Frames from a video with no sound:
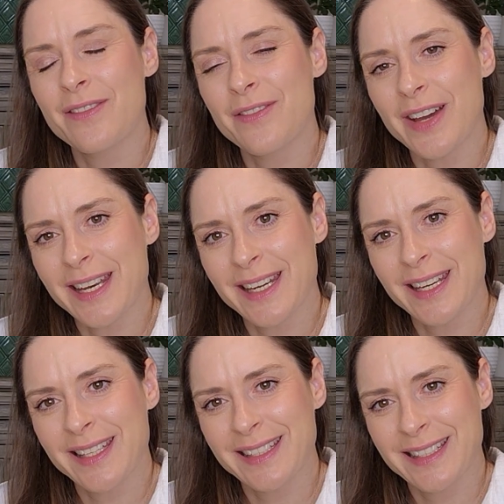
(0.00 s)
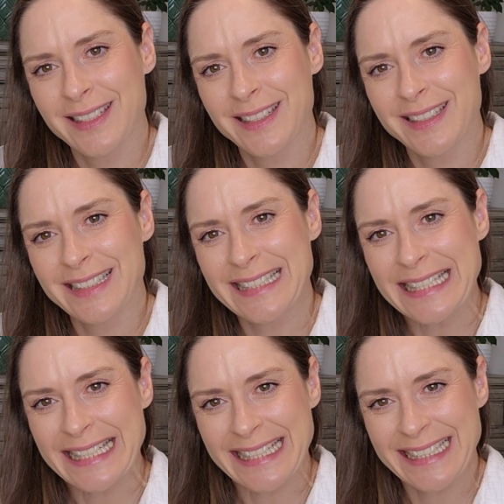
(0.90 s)
fun
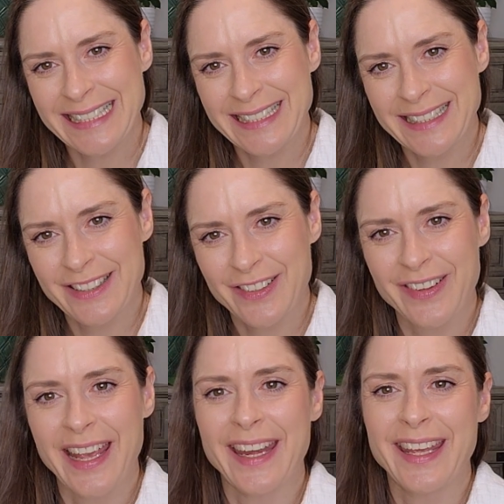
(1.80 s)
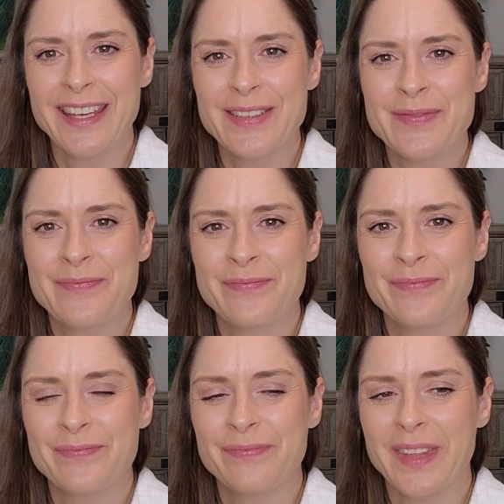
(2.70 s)
knitting, creating,
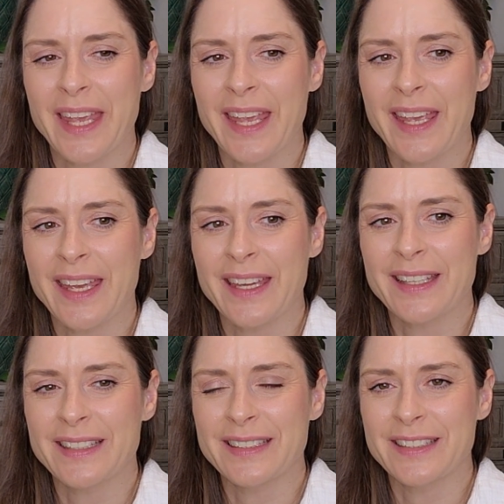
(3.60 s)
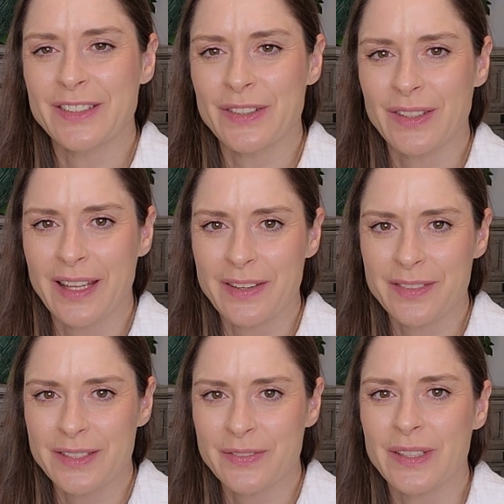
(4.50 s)
and your life
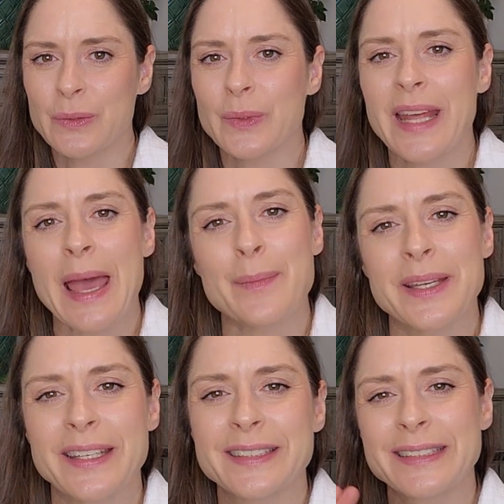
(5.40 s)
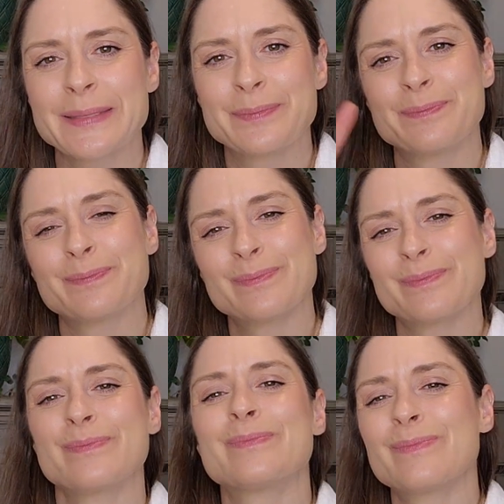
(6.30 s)
is filled with happiness.
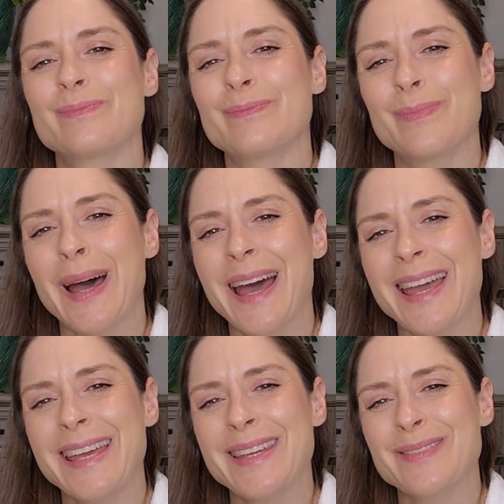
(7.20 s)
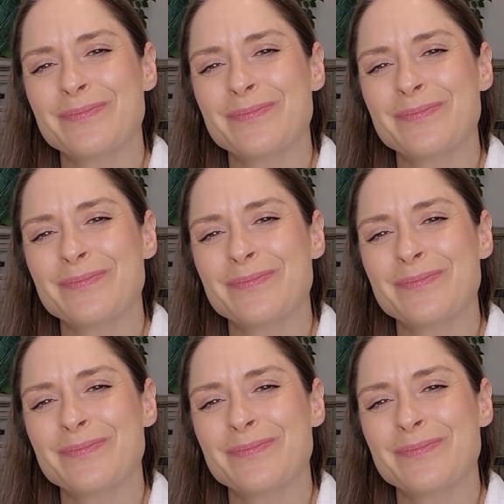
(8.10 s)
Bye.